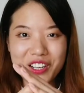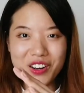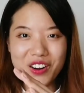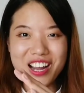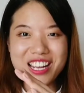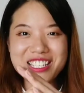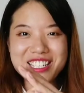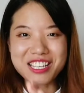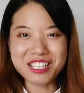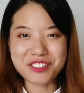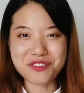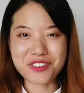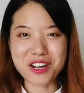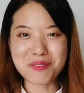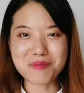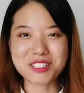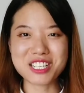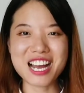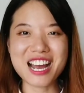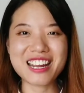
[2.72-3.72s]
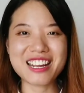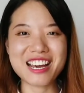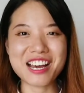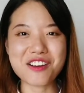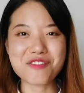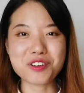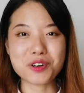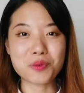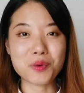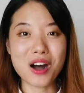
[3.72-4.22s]
Greetings from China,
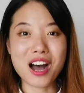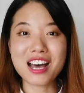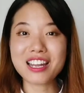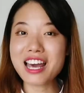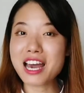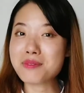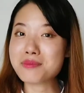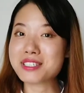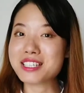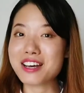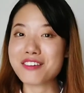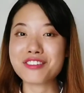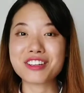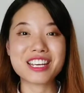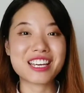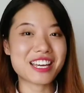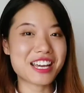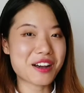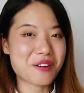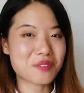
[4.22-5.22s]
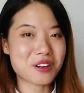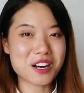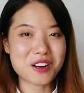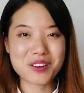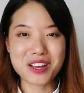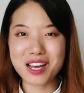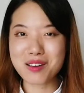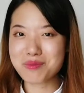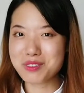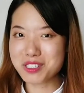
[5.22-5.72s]
everyone. I'm Stephanie and
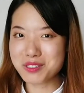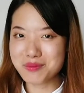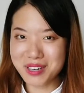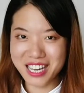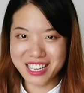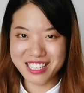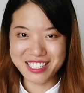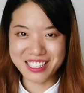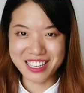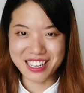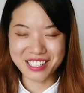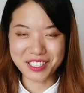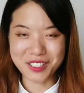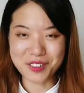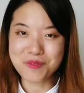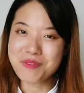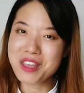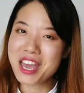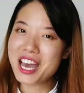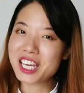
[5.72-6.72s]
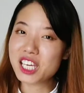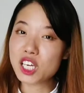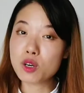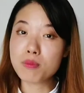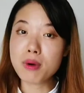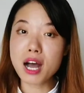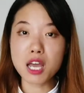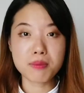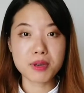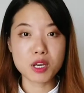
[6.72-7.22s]
welcome to my channel. You
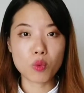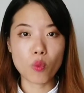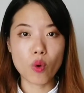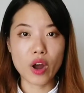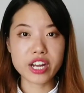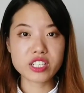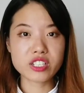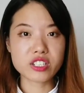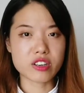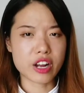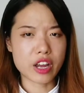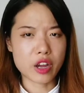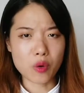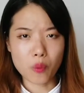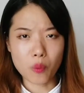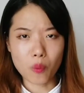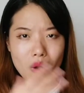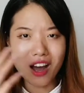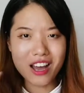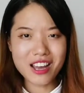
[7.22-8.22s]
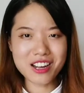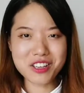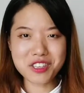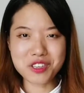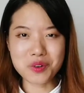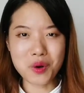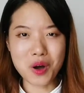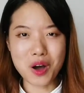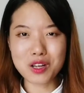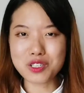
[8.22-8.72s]
might be wondering, why are
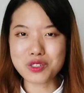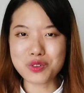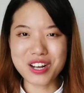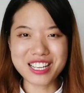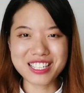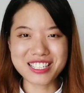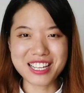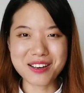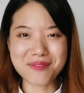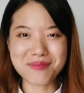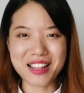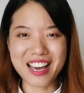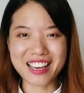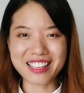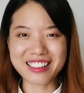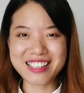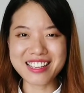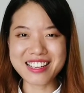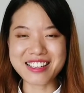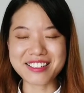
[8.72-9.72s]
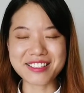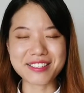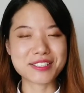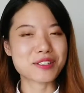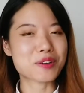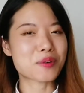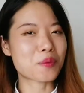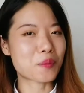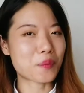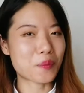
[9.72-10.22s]
you all dressed up like
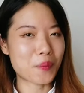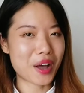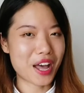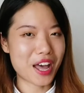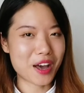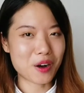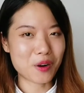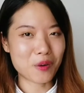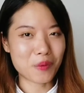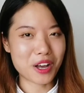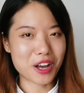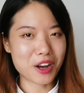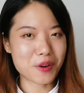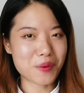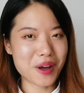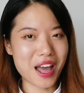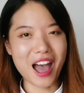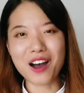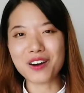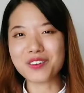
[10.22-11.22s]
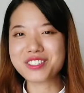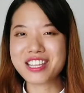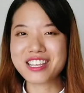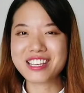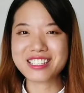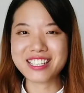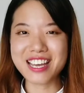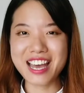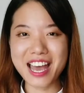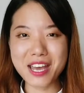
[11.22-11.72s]
this? Well.
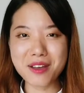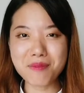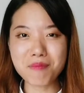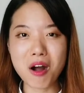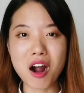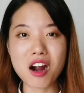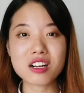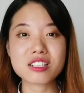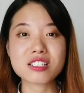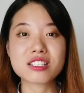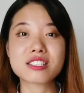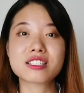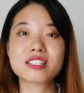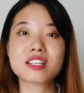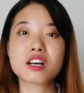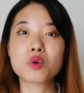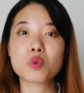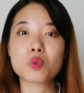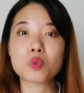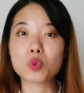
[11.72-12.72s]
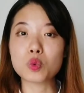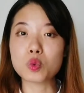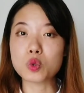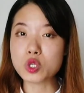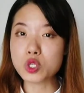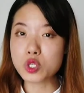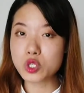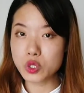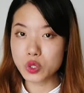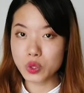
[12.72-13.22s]
Today marks the
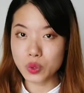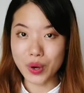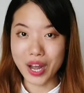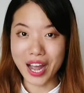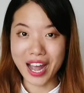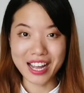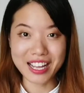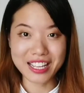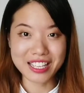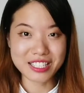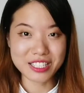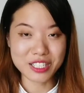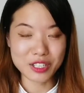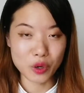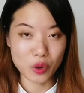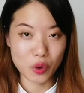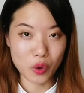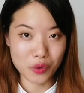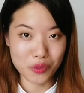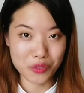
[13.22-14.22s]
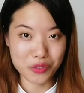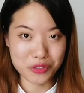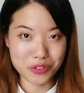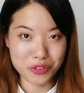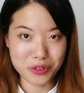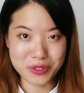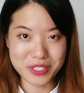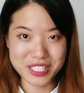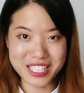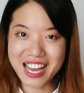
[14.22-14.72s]
Wushu and
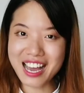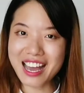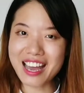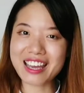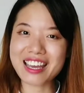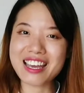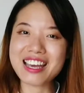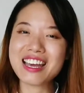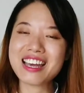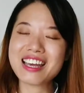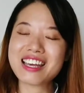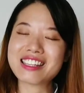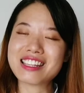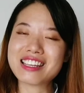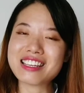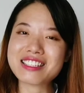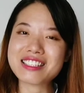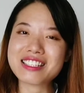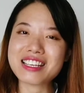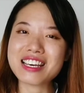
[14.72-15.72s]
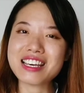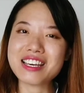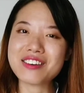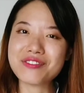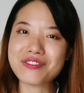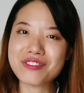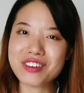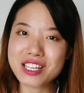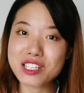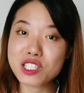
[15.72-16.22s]
Kongfu Day. This
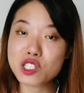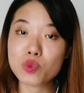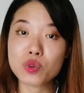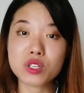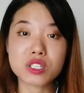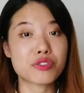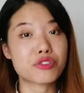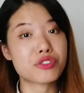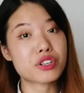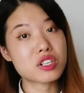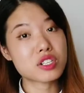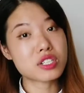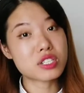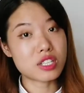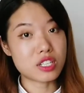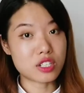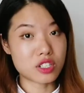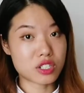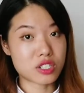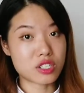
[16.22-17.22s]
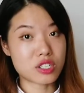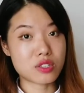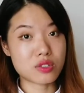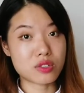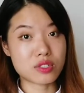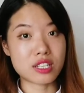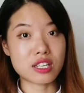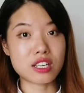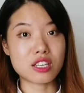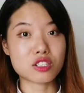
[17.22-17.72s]
event was first
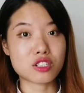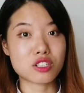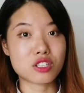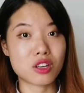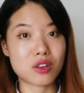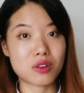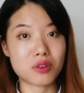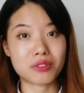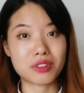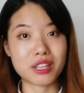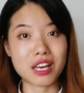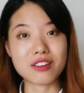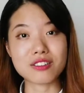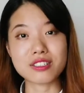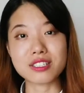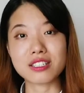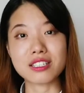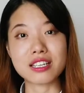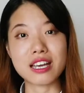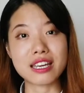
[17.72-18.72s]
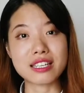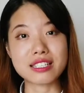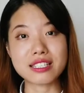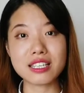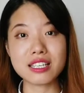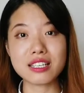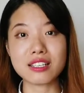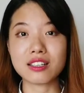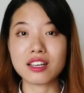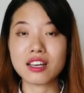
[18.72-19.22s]
introduced in
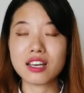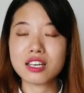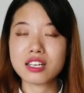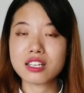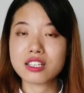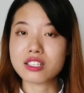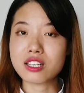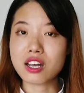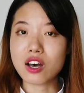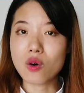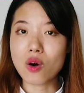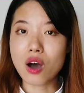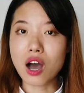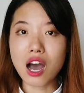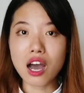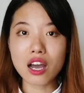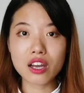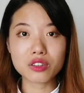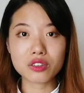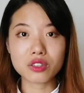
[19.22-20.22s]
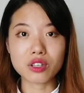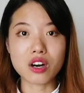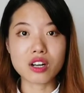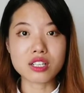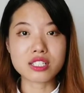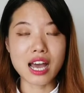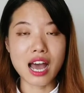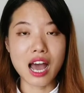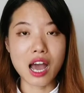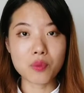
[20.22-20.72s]
2018. So I
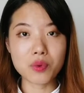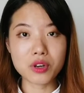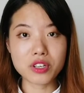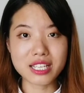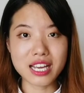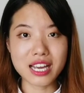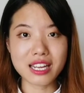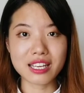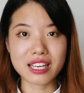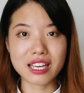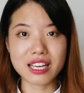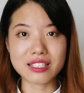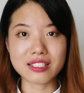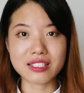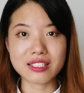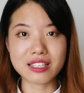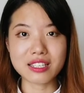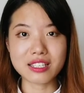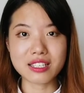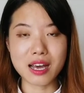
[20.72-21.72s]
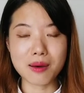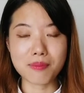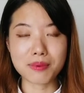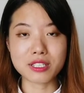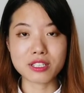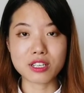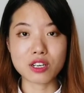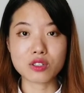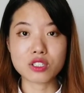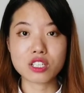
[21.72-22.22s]
thought I would dedicate this
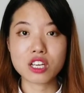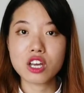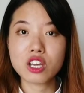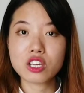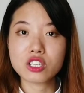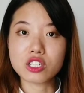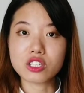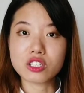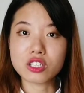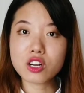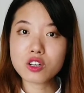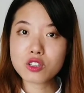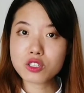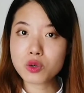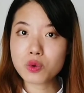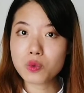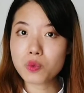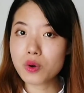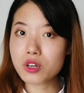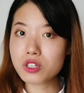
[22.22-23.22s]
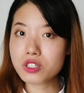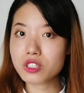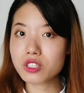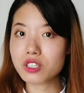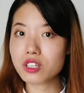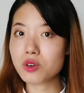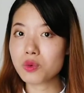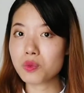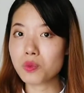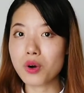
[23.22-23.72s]
episode to those who want to
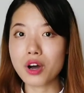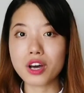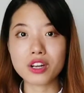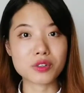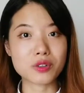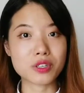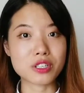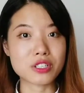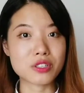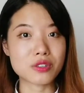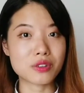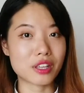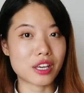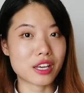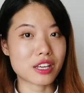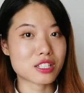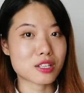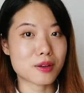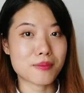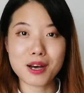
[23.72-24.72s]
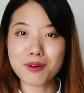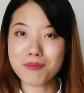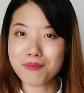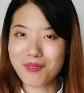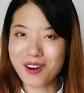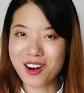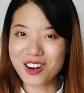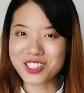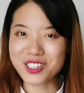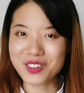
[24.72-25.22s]
learn one or two things about
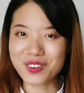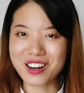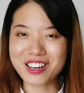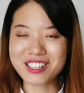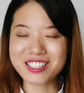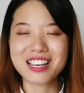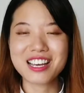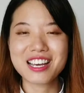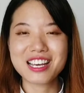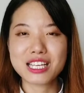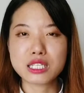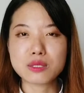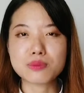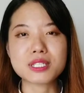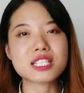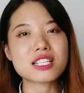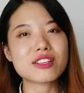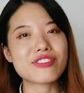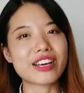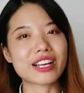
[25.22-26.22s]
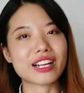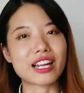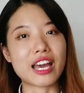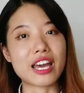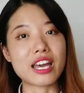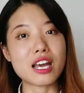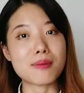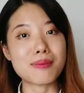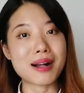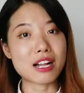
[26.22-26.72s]
martial arts,
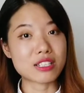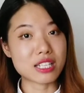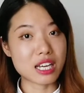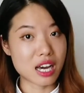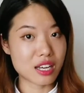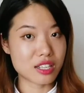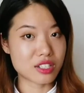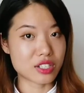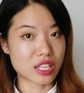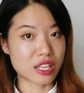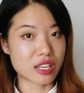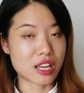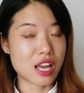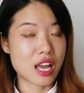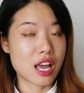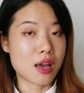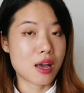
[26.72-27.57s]
specifically about Taiji.